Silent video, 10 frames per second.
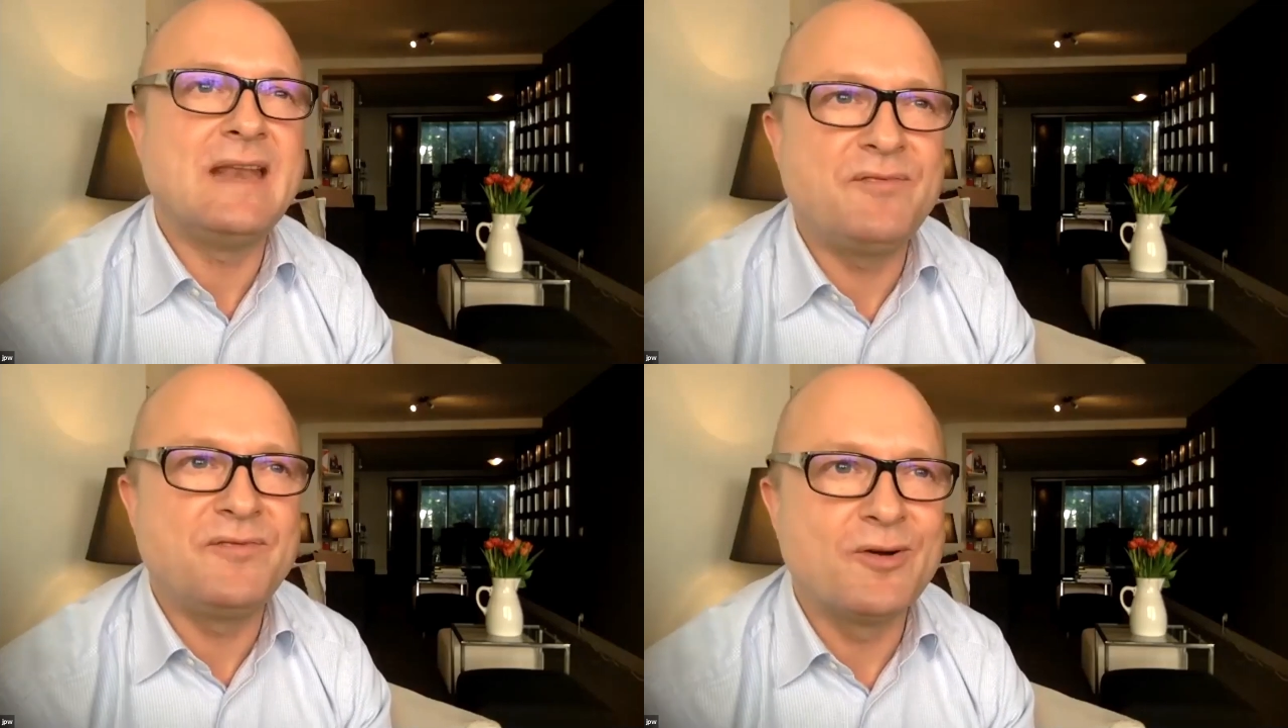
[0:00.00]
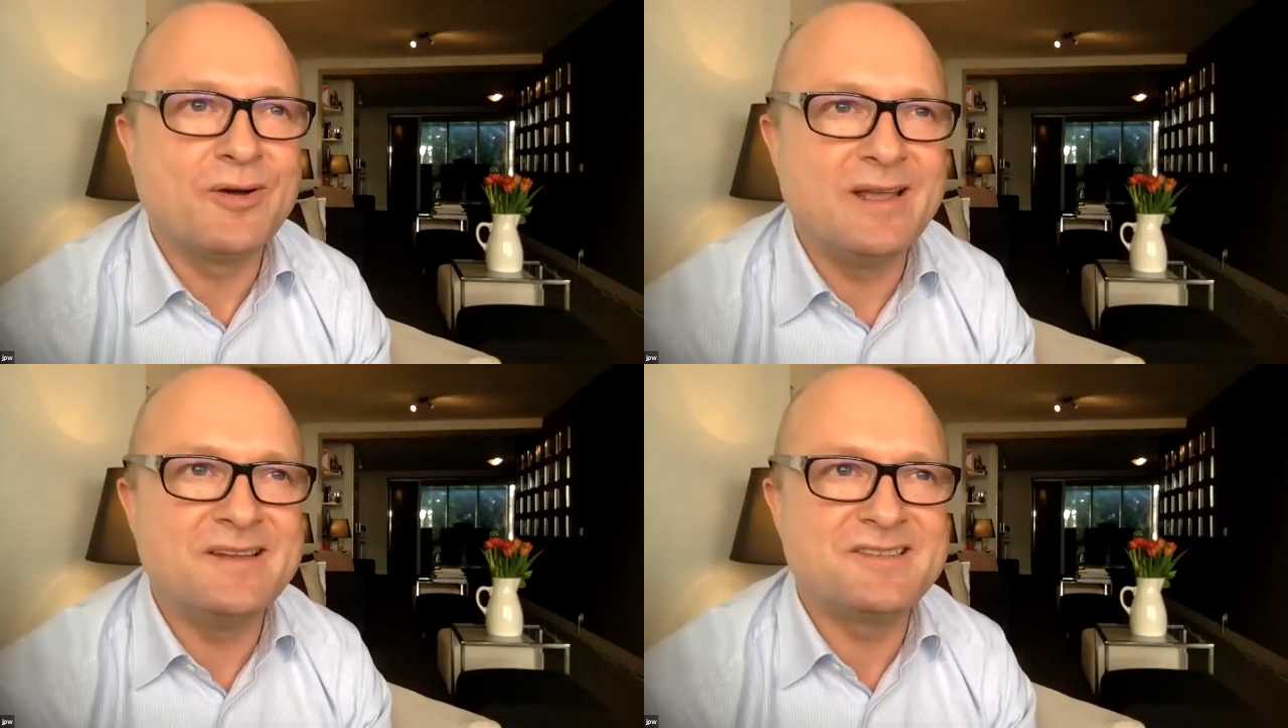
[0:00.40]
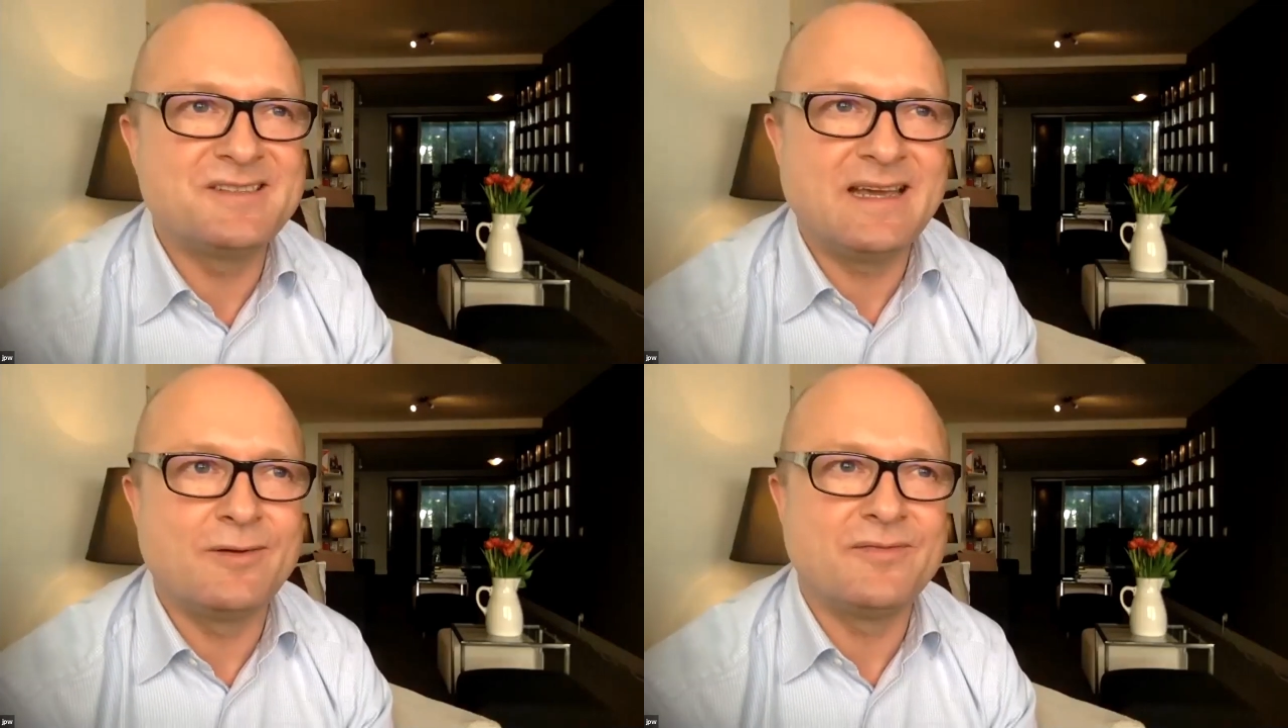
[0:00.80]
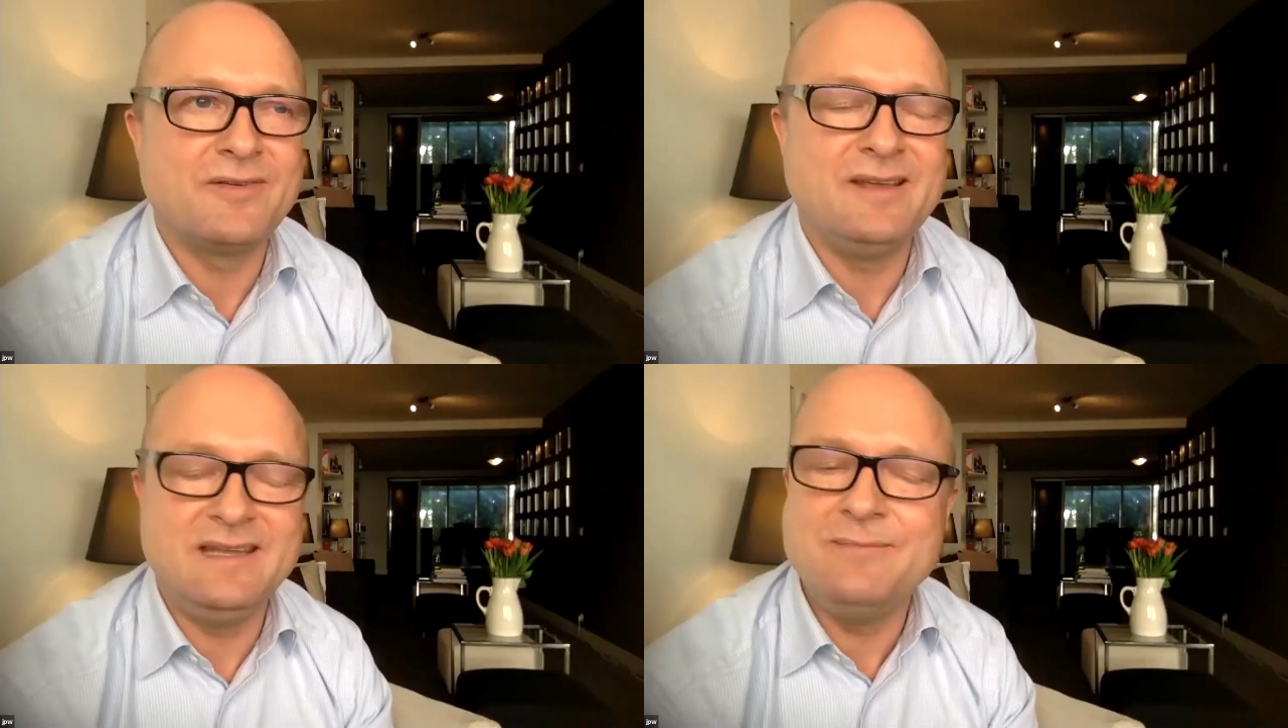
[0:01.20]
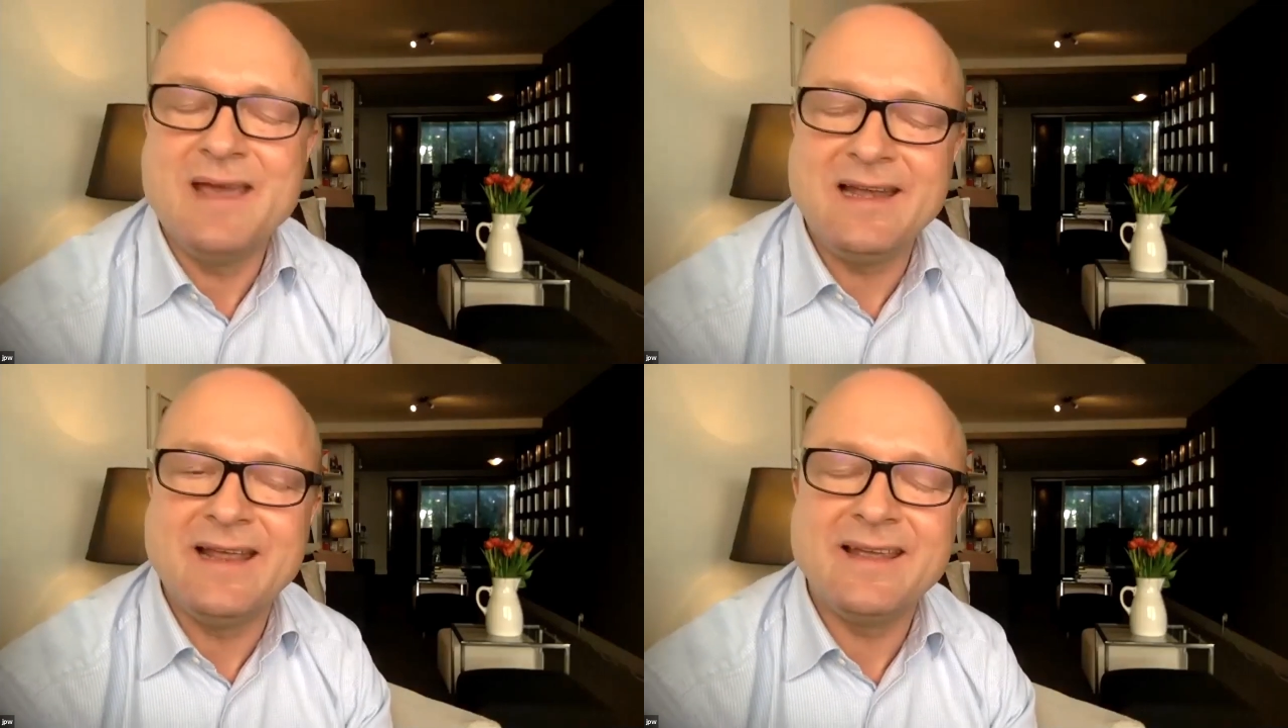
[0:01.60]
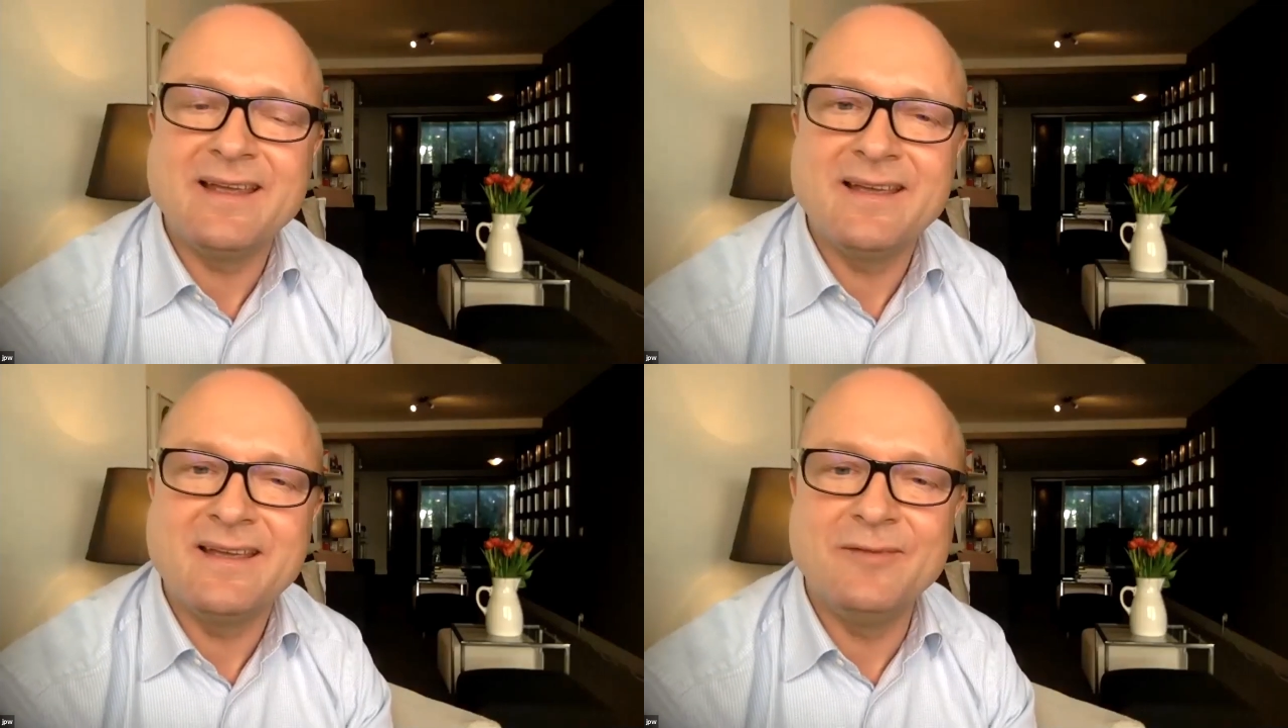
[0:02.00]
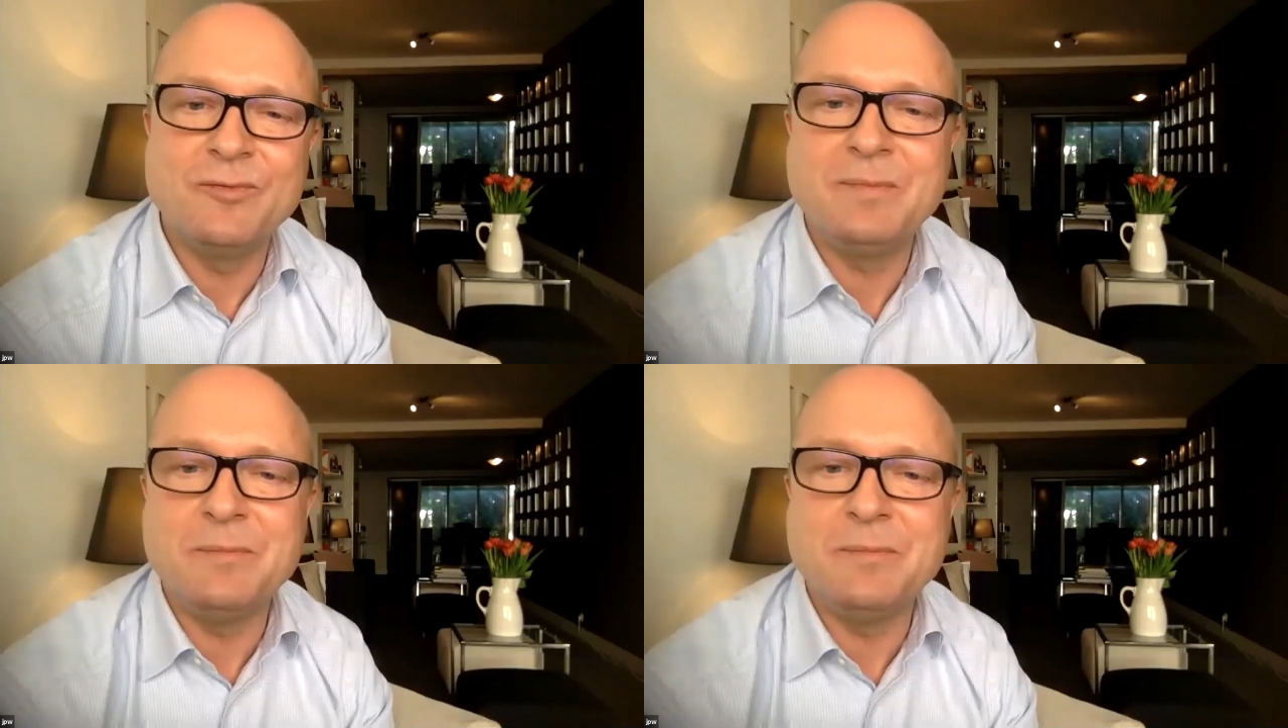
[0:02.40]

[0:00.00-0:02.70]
So therefore, instead of emailing,